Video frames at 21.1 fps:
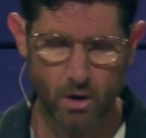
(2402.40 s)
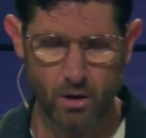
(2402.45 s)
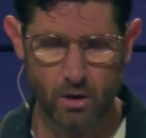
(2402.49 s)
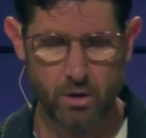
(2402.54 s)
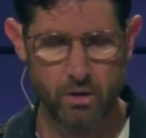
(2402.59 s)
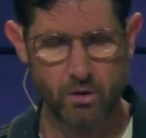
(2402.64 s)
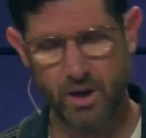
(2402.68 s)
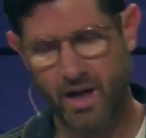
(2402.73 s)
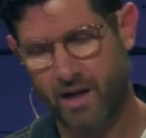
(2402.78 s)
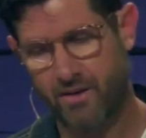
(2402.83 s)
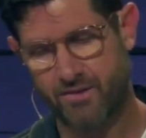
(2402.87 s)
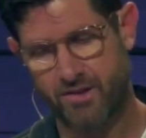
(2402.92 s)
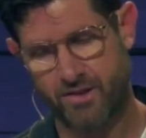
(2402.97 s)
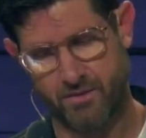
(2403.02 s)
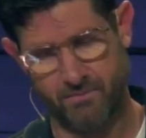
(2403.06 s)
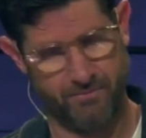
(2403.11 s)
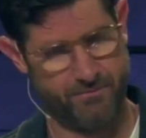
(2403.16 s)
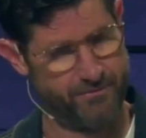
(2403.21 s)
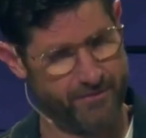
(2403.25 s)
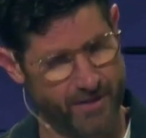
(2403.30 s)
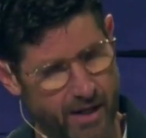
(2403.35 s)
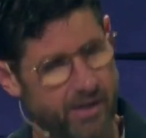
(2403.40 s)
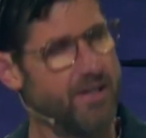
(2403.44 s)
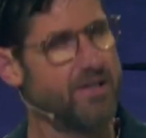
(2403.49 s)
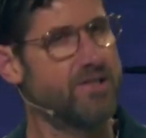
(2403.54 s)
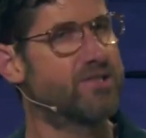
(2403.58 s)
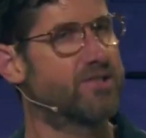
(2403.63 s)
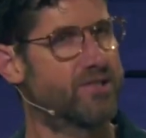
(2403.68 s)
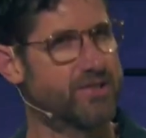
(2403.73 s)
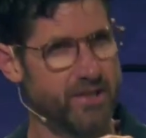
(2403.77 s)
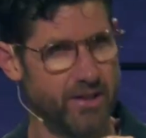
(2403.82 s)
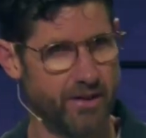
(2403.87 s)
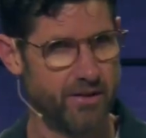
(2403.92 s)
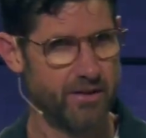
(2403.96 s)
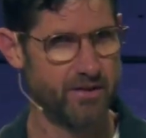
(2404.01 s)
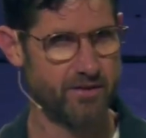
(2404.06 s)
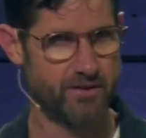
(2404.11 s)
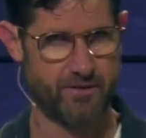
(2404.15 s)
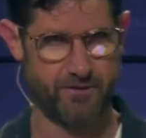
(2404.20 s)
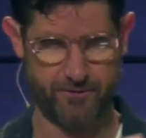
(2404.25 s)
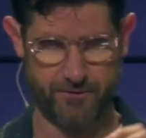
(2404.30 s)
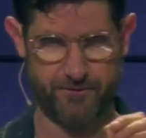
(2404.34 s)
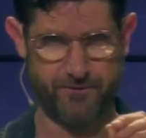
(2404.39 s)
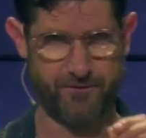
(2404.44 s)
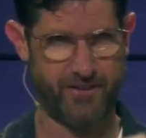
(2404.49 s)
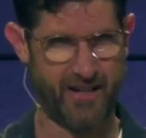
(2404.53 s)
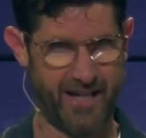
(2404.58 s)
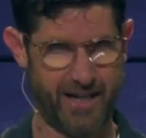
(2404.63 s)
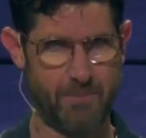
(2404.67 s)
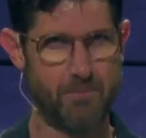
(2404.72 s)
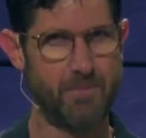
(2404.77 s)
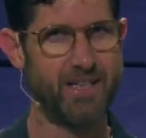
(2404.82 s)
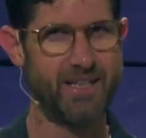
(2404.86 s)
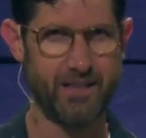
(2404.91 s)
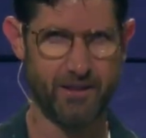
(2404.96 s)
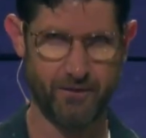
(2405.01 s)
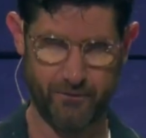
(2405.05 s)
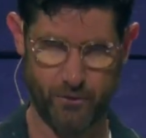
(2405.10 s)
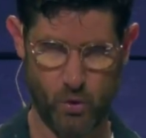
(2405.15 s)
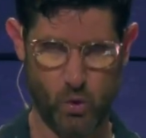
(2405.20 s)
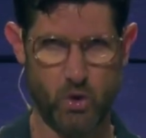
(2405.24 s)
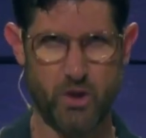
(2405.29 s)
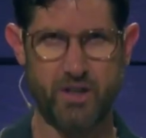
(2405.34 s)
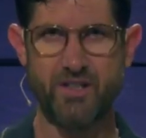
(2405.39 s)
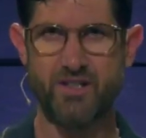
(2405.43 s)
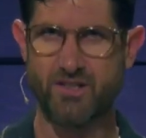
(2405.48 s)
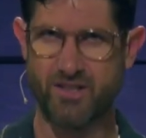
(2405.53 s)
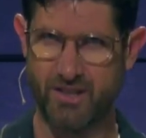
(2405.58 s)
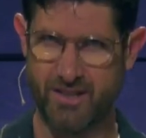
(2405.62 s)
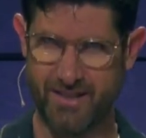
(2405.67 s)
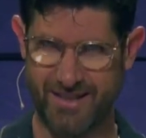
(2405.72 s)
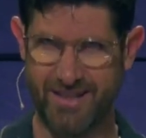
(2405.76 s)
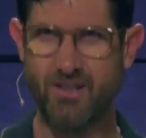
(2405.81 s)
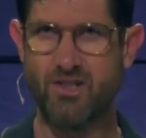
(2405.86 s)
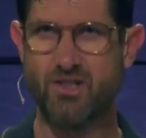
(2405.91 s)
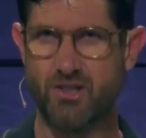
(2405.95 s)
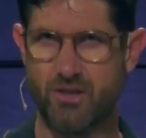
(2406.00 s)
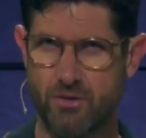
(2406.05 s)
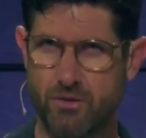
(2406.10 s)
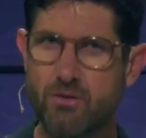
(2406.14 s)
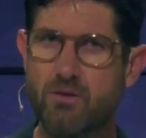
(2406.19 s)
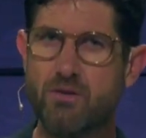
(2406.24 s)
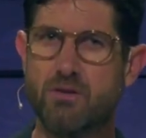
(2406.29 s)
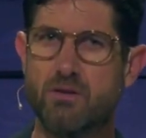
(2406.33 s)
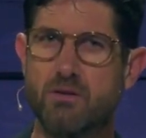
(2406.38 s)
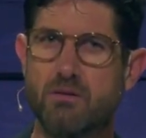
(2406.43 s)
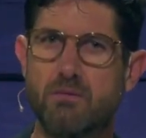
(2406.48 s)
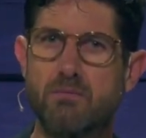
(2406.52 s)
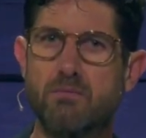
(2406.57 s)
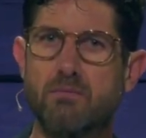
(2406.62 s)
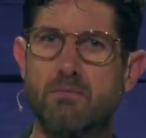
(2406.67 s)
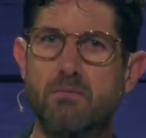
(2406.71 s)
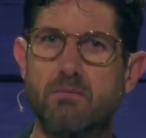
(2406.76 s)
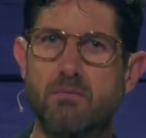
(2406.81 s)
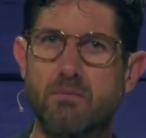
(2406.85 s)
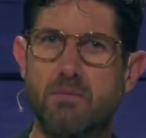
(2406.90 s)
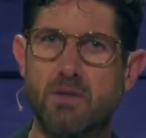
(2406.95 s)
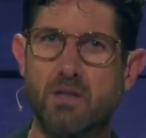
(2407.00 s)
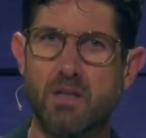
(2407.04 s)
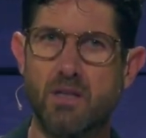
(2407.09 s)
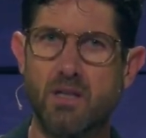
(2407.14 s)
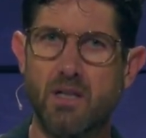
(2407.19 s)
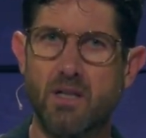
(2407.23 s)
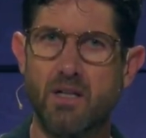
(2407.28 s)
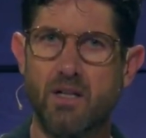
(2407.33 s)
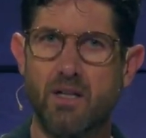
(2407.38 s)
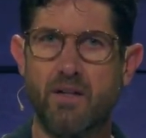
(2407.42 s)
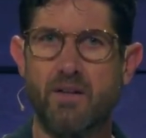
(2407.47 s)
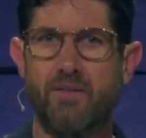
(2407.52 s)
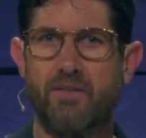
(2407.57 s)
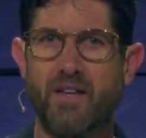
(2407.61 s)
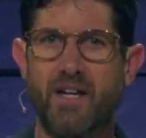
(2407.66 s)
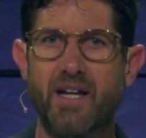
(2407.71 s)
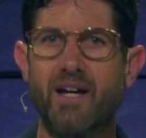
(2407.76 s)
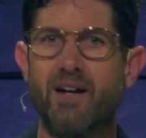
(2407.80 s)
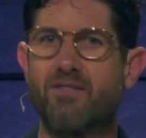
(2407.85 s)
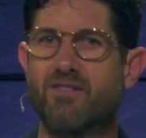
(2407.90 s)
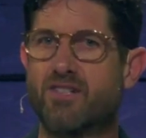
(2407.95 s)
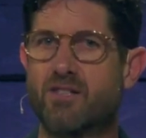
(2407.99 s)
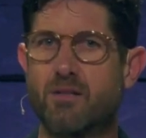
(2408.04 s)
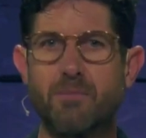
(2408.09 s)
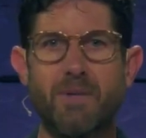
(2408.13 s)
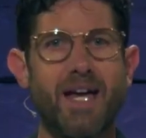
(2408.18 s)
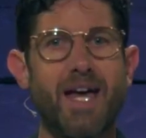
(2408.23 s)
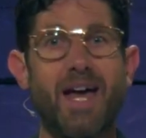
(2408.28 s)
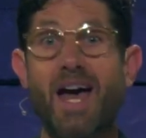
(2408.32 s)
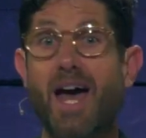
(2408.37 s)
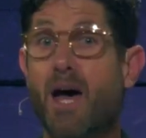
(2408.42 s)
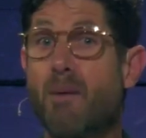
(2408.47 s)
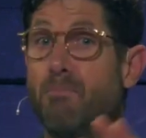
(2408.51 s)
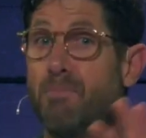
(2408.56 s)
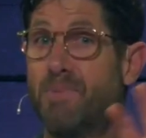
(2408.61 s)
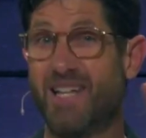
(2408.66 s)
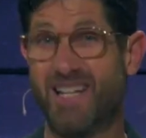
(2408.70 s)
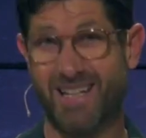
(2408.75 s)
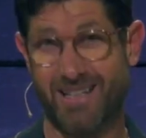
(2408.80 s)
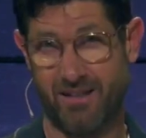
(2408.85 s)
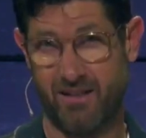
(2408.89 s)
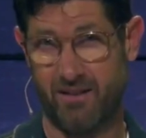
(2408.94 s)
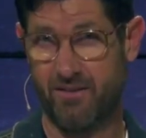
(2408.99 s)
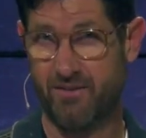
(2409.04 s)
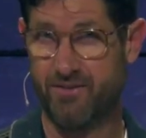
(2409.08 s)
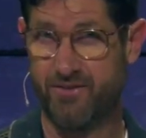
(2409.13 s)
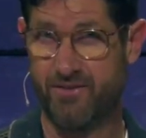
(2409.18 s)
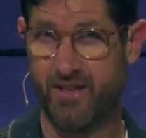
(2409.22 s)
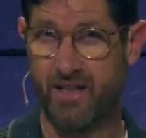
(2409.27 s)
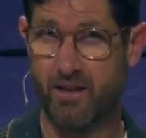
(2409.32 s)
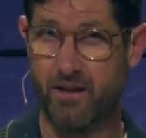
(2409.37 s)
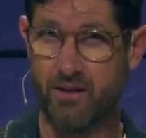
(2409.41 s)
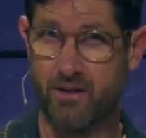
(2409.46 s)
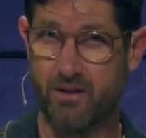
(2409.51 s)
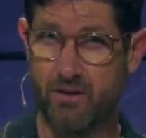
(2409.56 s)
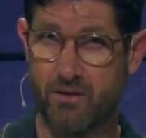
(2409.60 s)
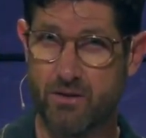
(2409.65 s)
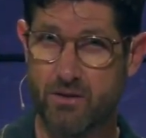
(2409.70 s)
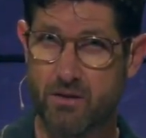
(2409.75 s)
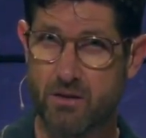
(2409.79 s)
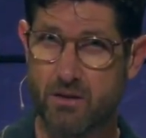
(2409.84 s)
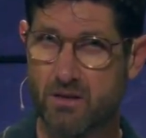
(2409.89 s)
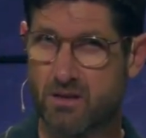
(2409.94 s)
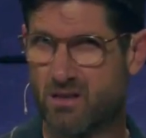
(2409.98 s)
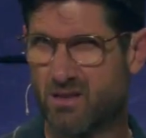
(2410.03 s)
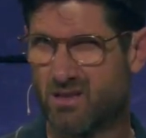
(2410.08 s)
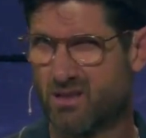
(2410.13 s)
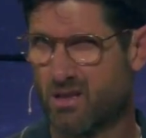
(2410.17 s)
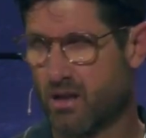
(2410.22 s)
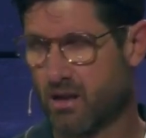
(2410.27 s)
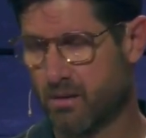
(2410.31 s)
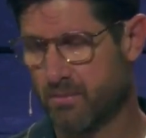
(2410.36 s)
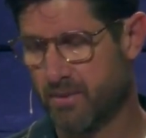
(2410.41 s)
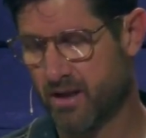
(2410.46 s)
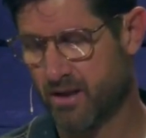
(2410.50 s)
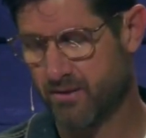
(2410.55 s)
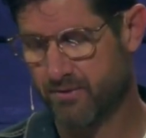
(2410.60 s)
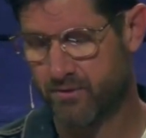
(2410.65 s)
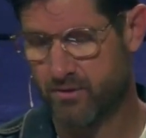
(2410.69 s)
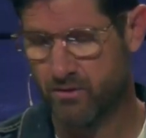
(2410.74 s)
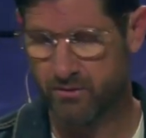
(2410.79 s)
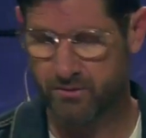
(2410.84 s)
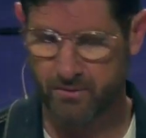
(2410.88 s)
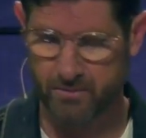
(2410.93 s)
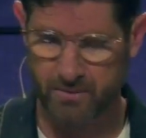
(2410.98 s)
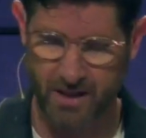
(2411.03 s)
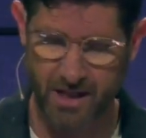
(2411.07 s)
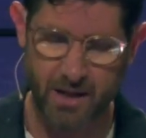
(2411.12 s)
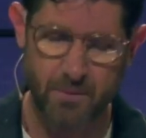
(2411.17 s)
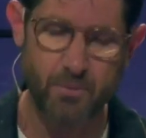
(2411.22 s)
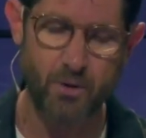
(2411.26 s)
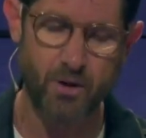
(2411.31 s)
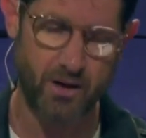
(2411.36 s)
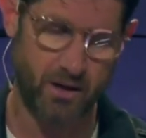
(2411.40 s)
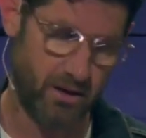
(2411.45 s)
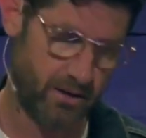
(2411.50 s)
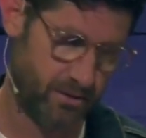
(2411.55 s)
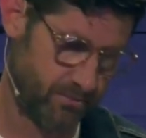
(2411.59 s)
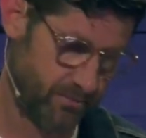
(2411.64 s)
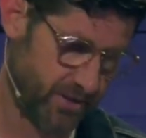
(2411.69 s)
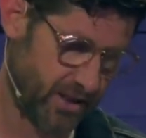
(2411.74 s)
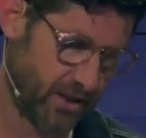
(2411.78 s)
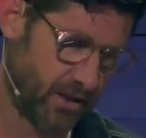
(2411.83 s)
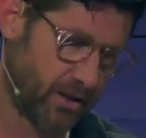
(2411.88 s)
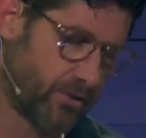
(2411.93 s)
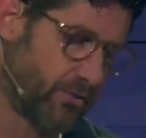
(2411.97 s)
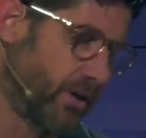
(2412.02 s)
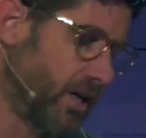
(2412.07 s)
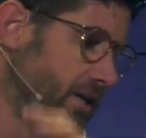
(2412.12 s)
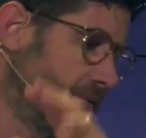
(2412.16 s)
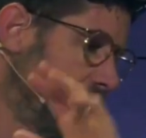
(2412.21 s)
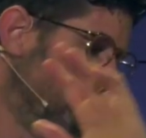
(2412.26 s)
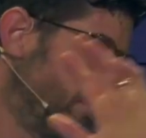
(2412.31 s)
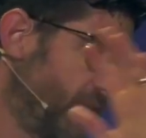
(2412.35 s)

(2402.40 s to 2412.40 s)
who have some very serious family of origin issues. They have some epic failures. Let's just talk about a few of them. Abraham, that great